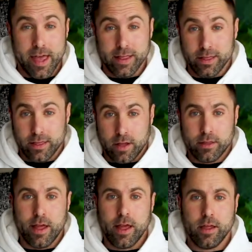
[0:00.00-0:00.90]
and
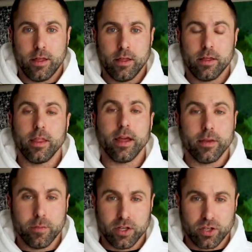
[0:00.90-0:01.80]
done that, then
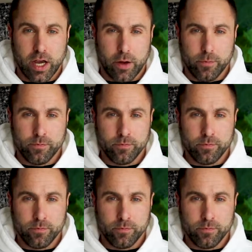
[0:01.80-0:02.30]
give me a shout.